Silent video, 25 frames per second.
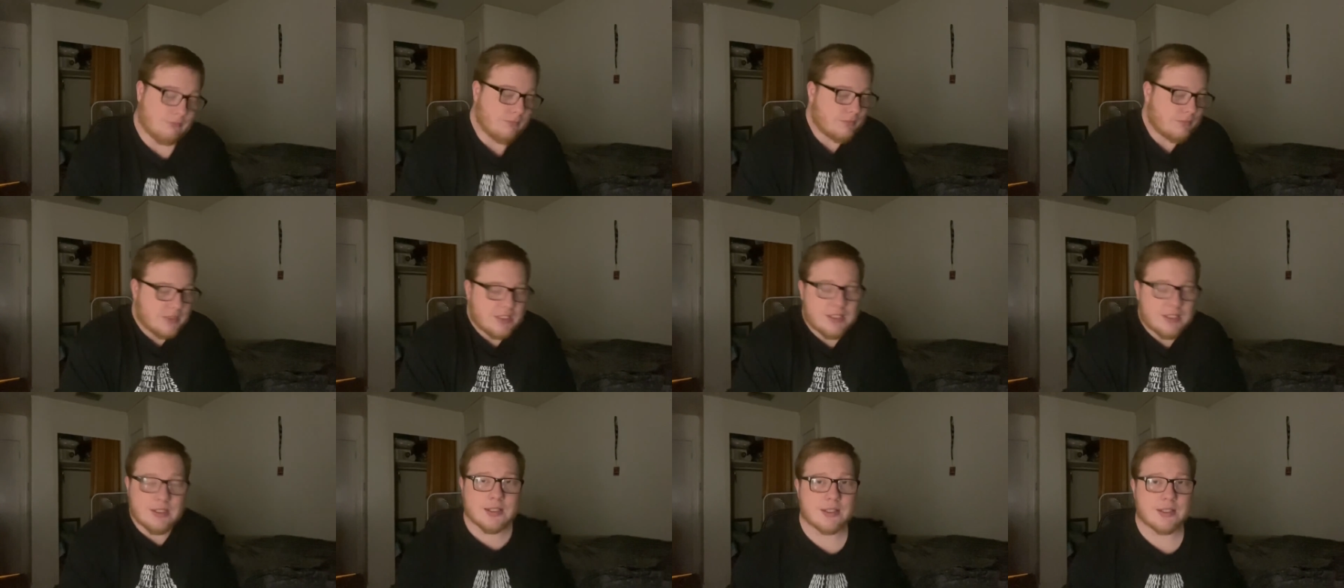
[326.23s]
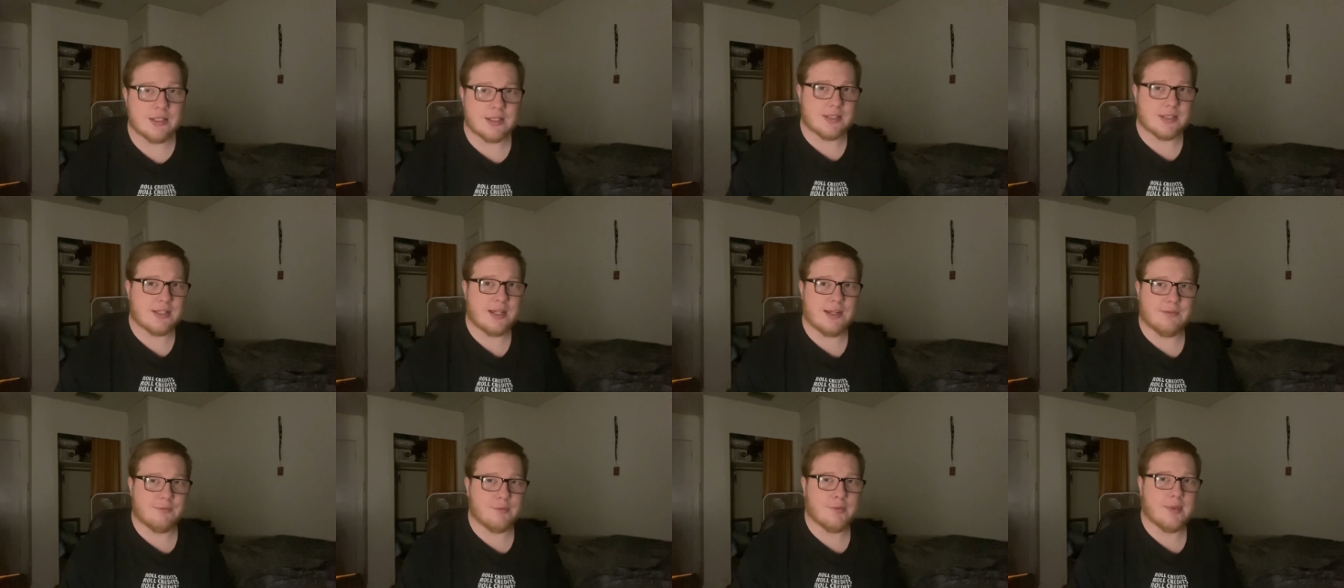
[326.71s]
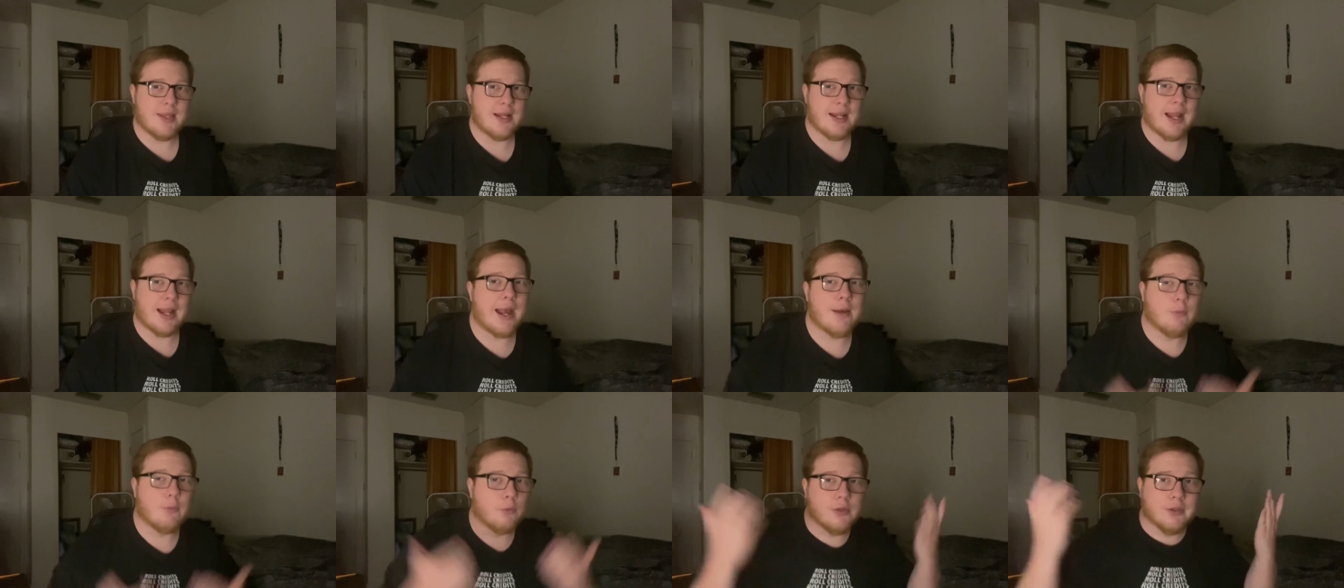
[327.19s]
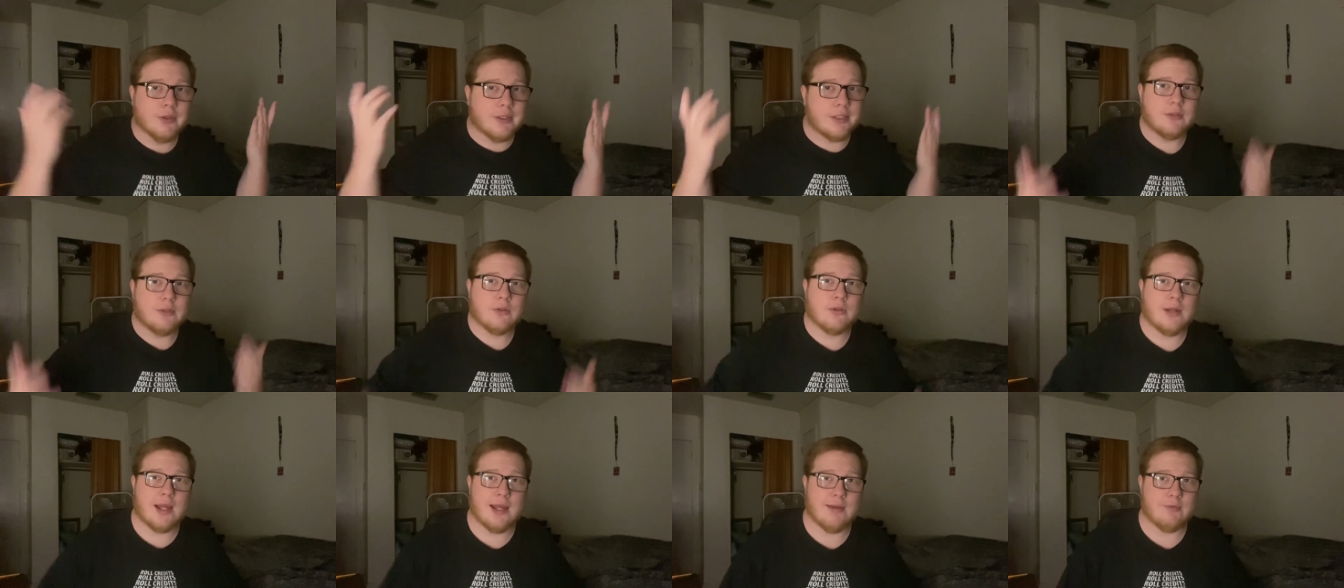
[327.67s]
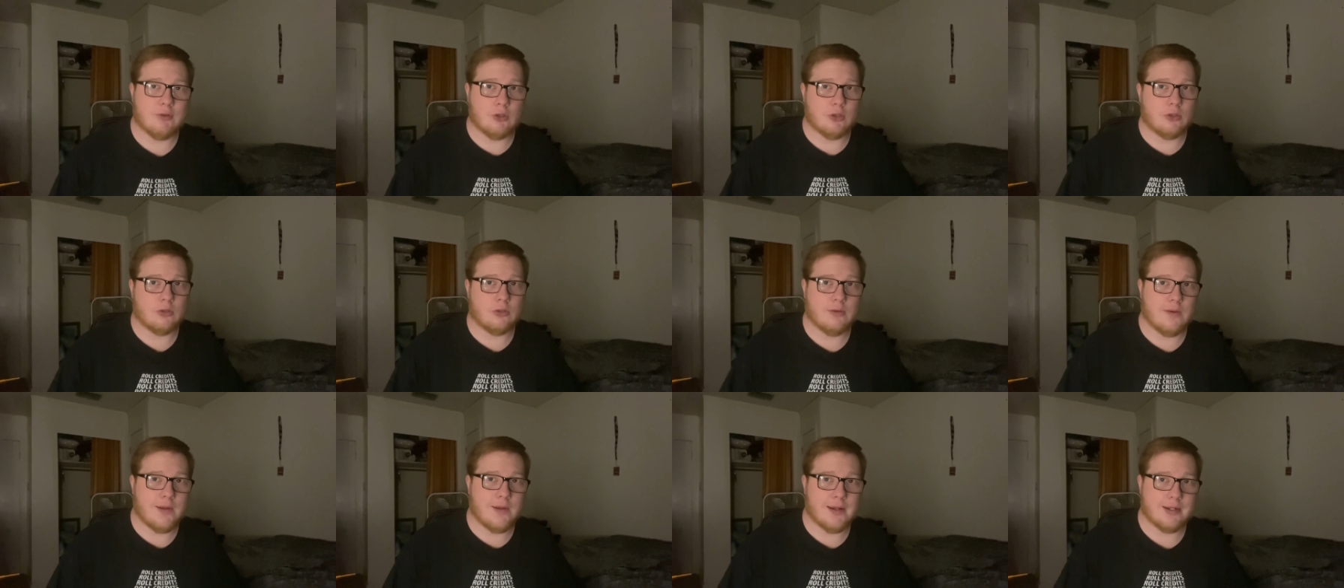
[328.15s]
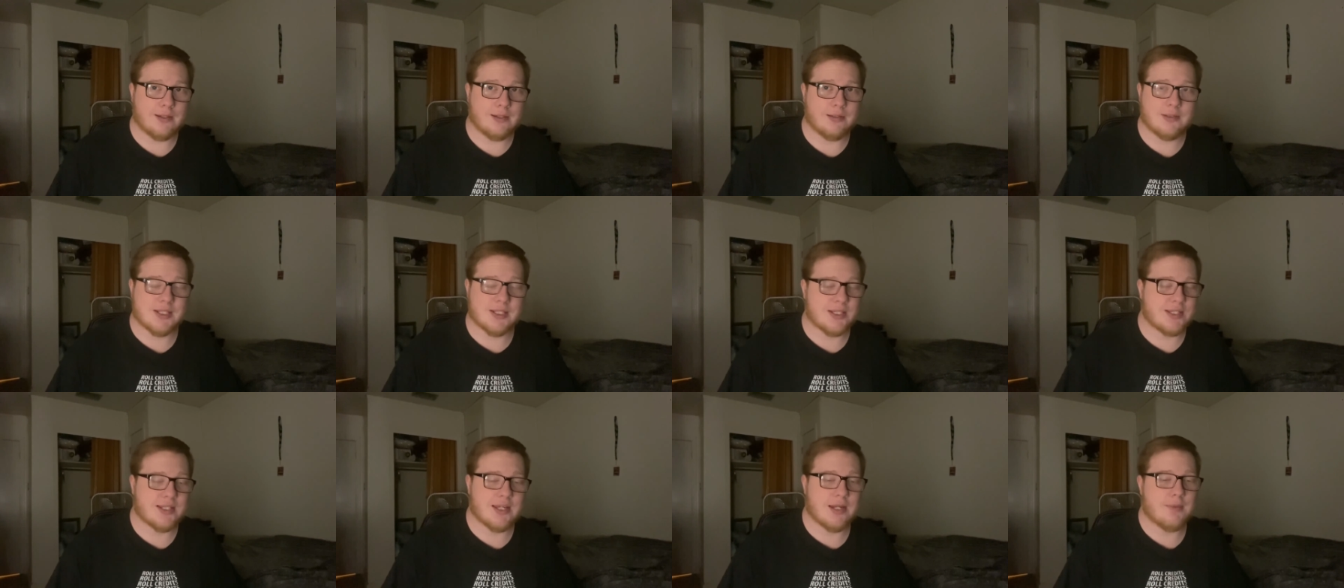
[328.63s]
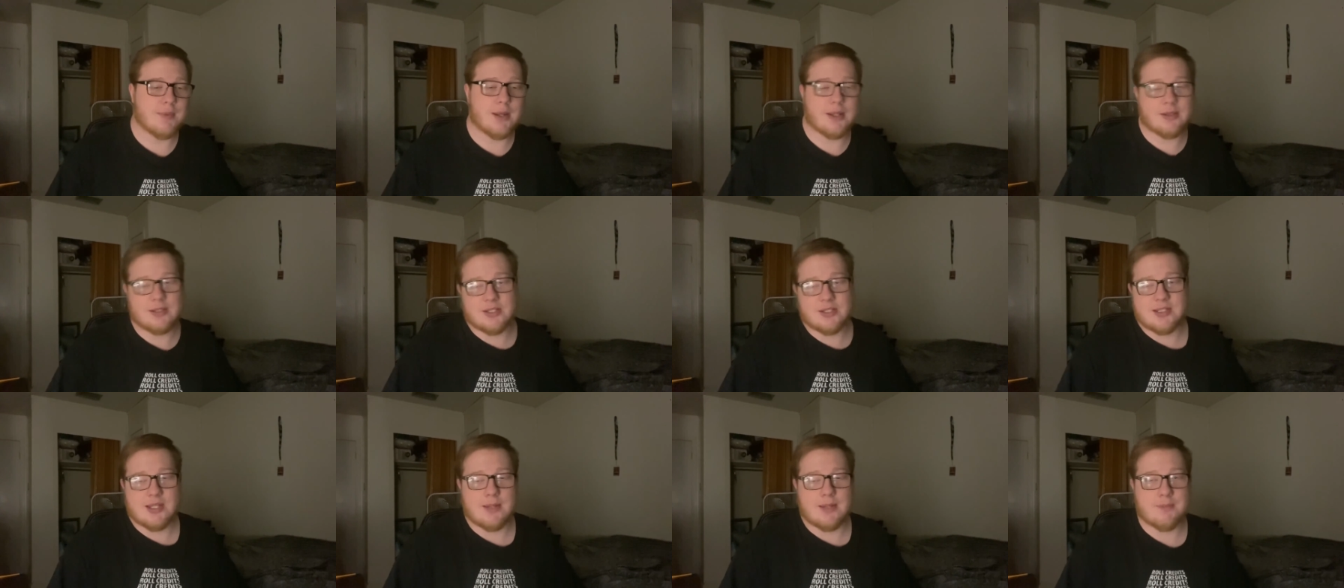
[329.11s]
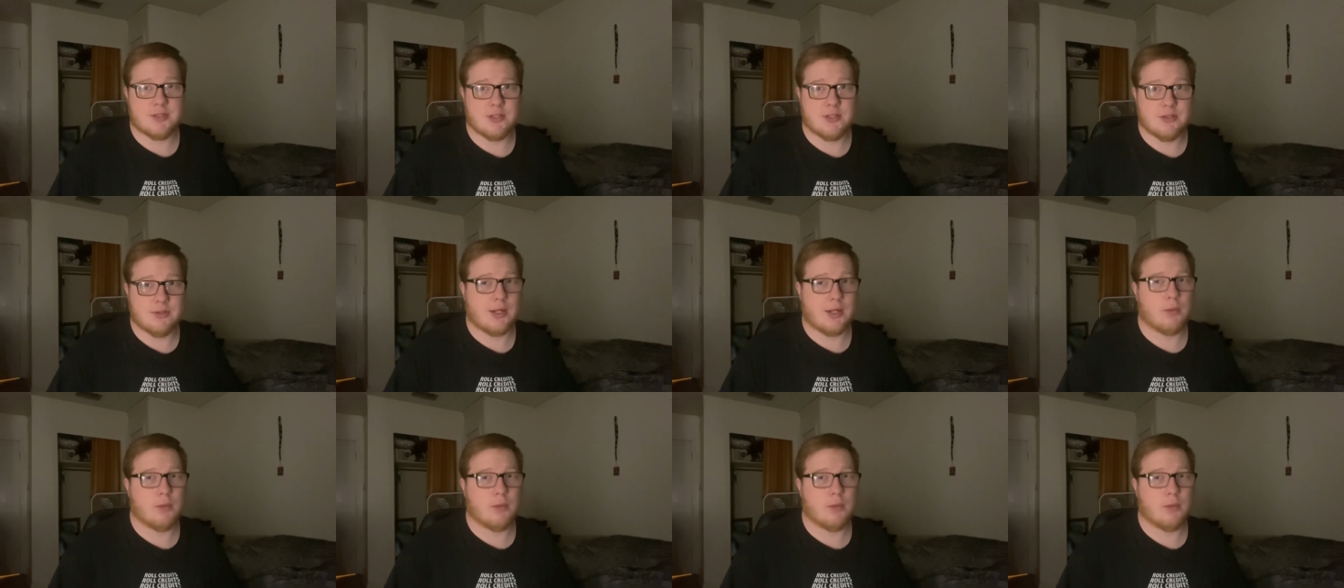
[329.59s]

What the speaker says: Yeah, aside from that, I really don't have a whole lot to say about this episode.